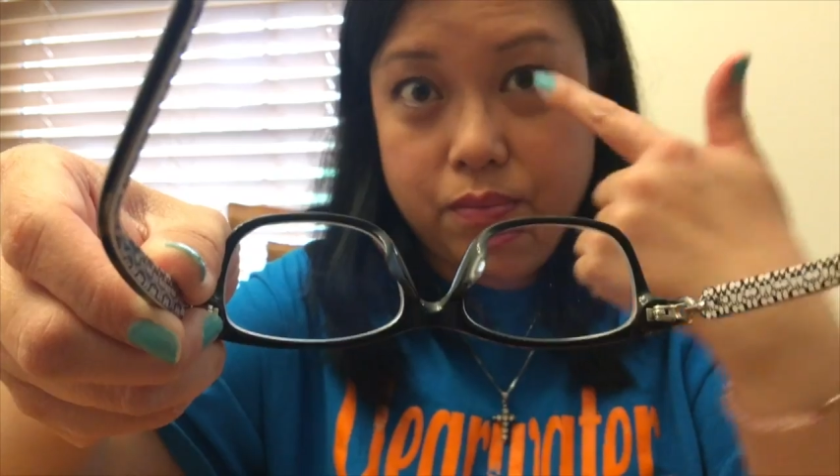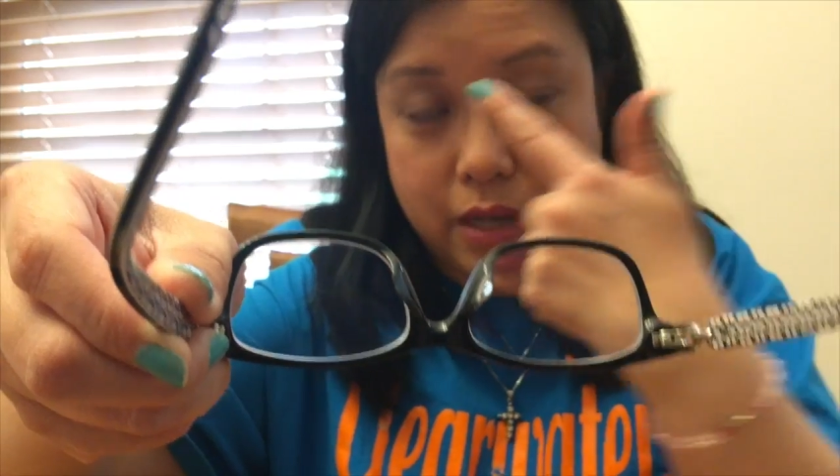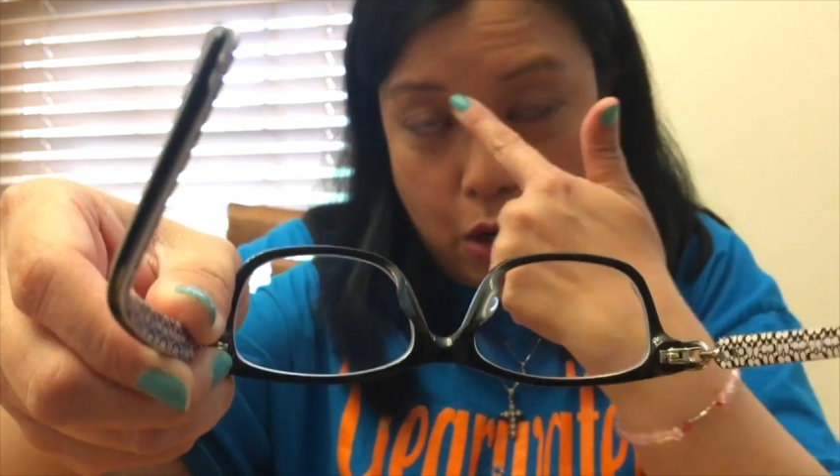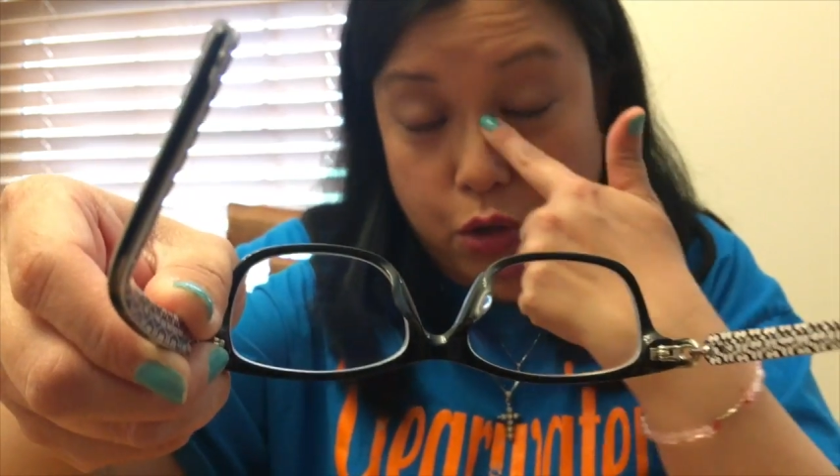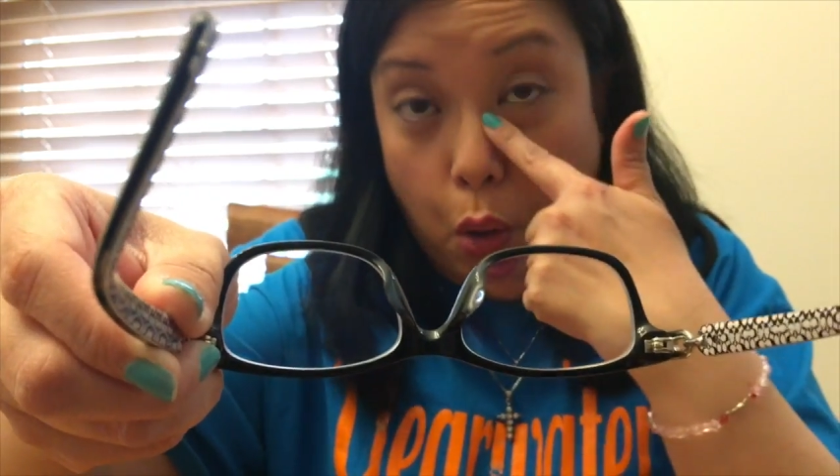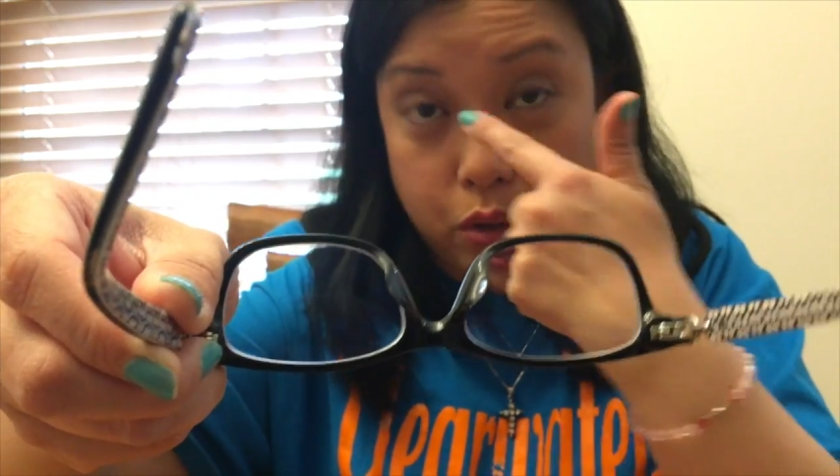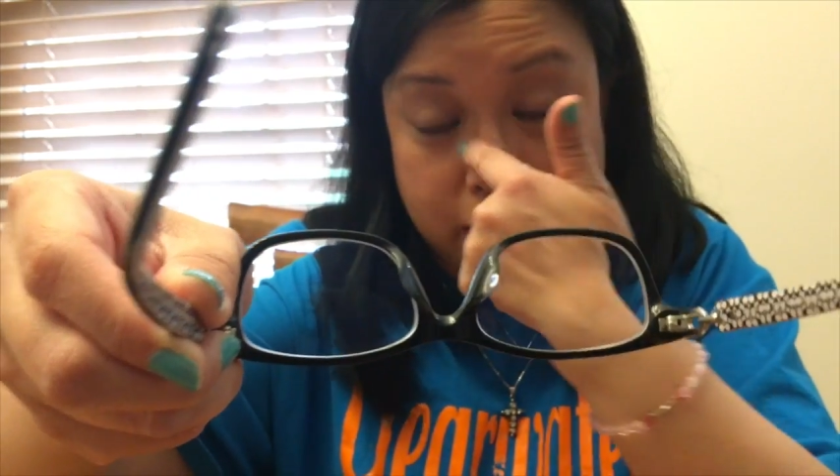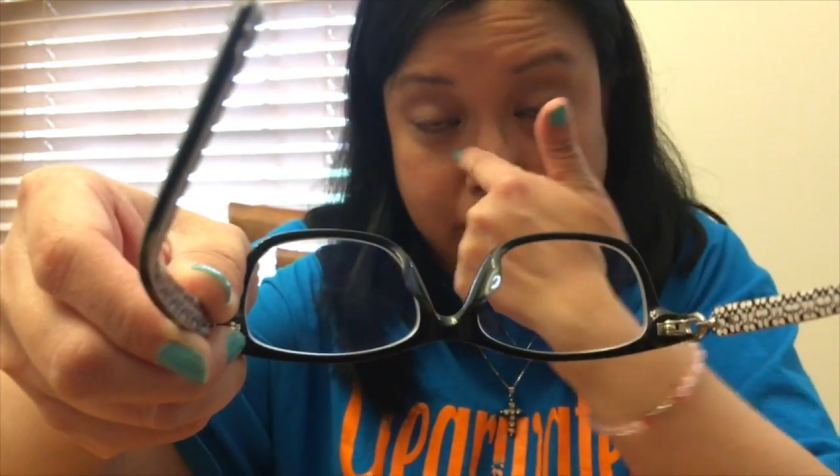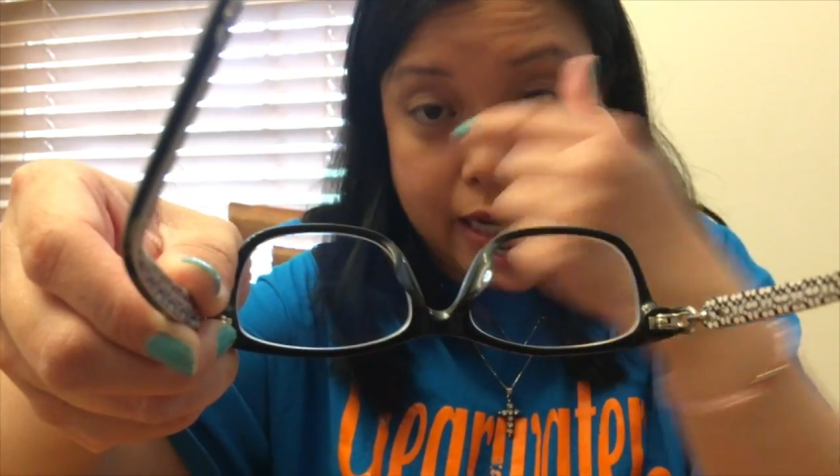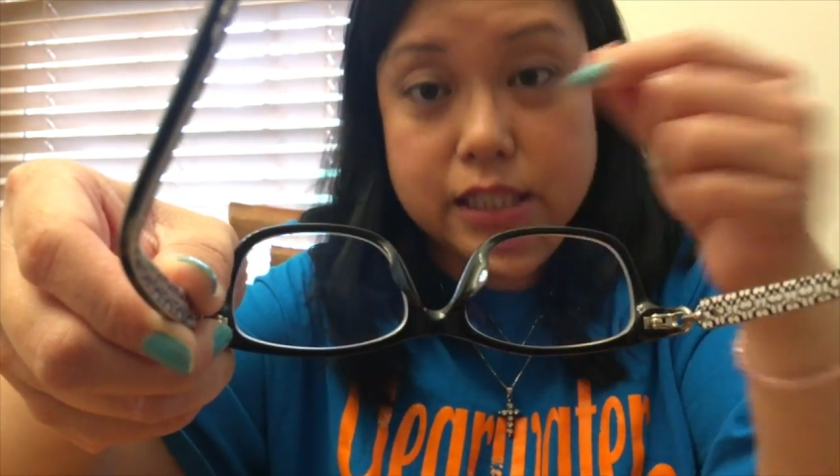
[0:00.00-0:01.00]
their nose
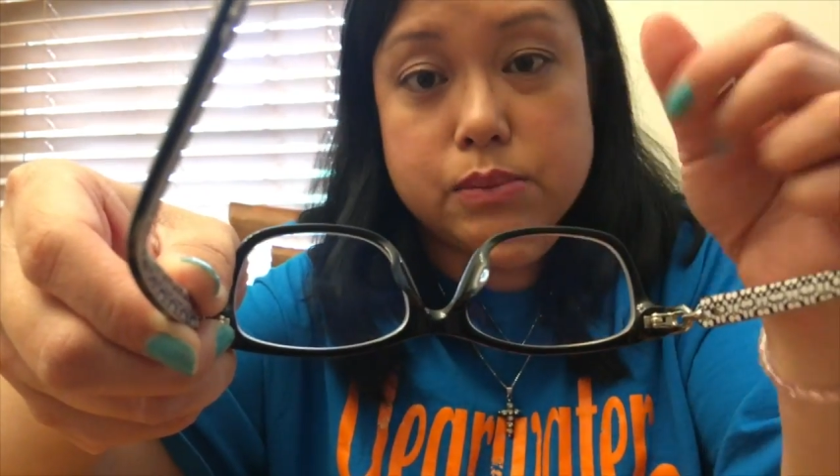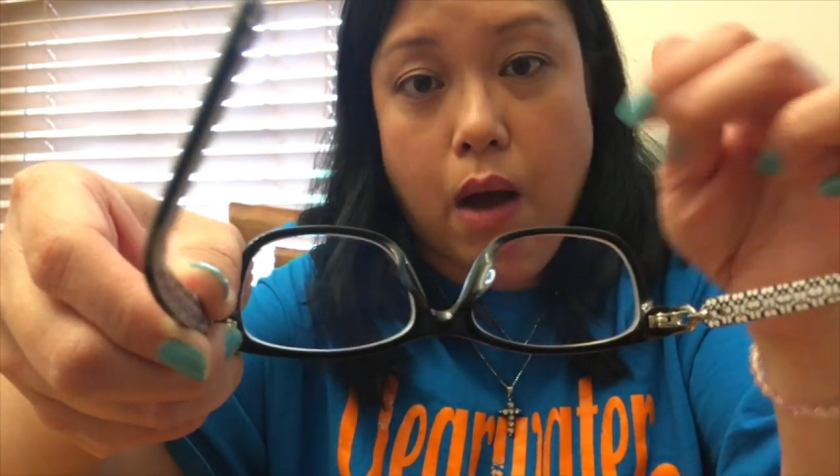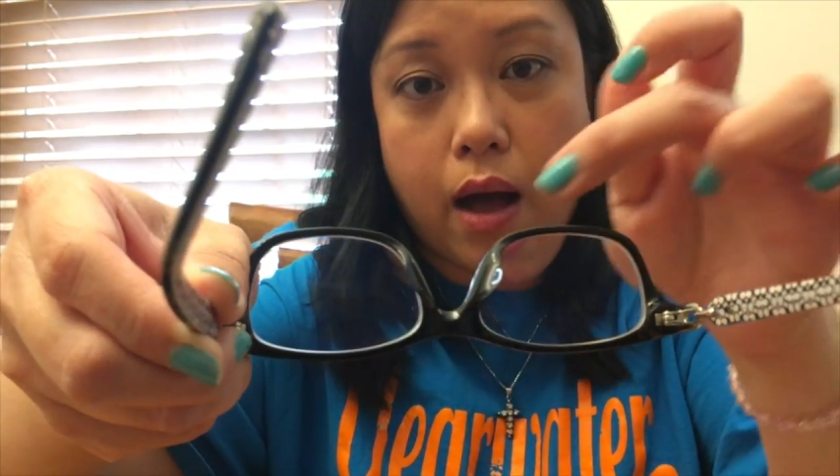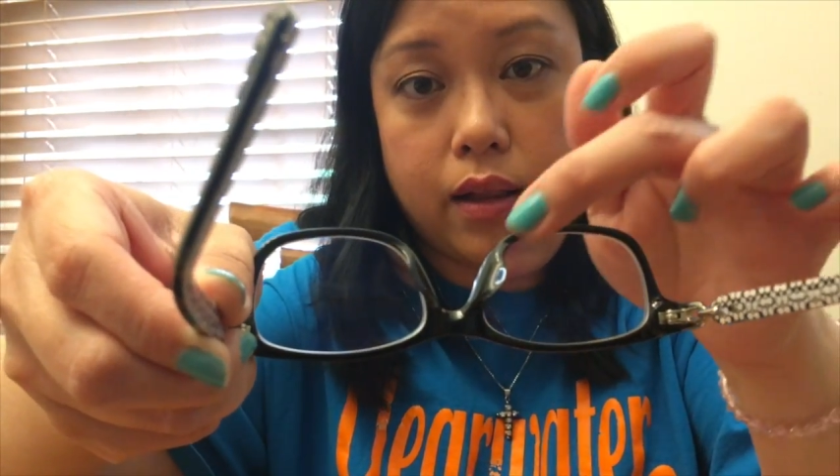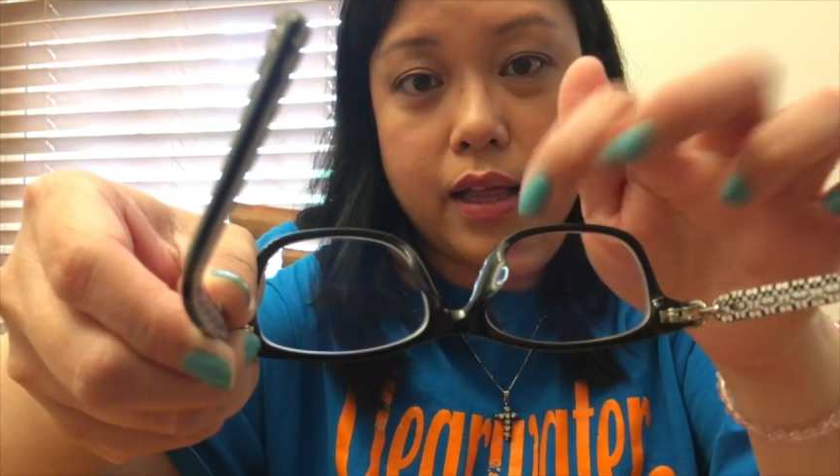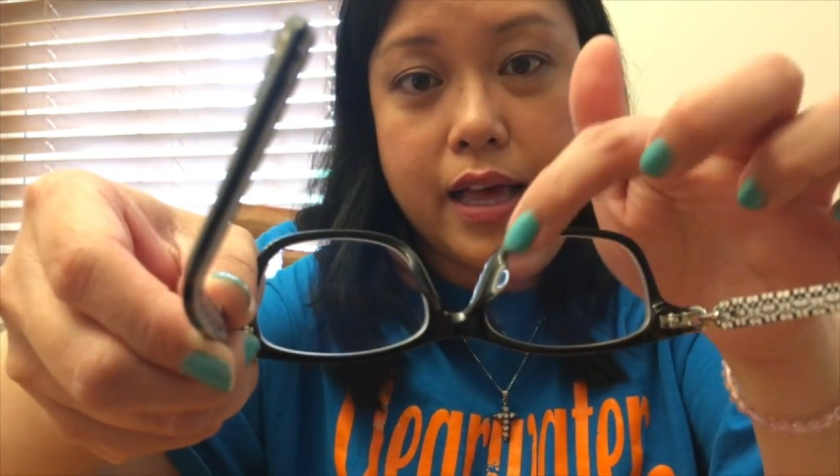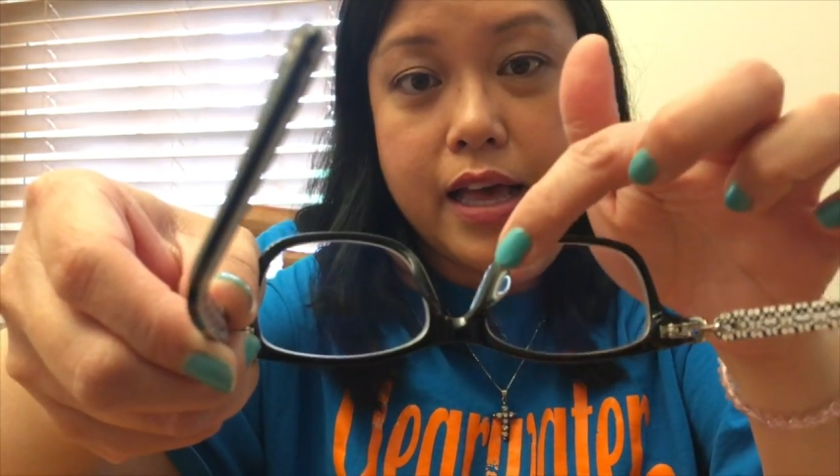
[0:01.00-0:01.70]
is kind of small.